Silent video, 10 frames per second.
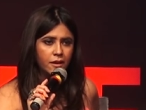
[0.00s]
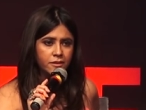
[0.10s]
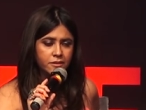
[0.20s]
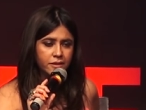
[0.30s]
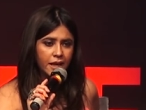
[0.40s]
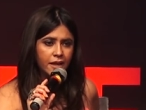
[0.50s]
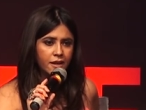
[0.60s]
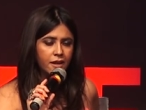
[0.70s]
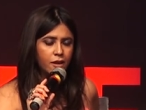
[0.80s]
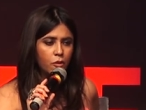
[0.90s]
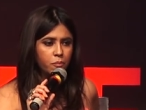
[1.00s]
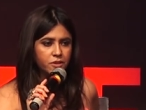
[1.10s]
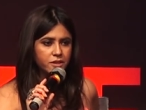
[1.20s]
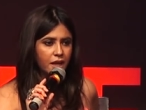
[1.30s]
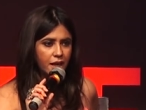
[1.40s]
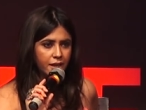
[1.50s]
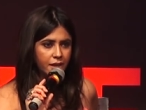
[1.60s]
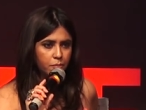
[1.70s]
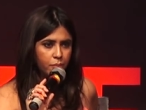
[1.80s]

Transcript: it's taken in, in your personality.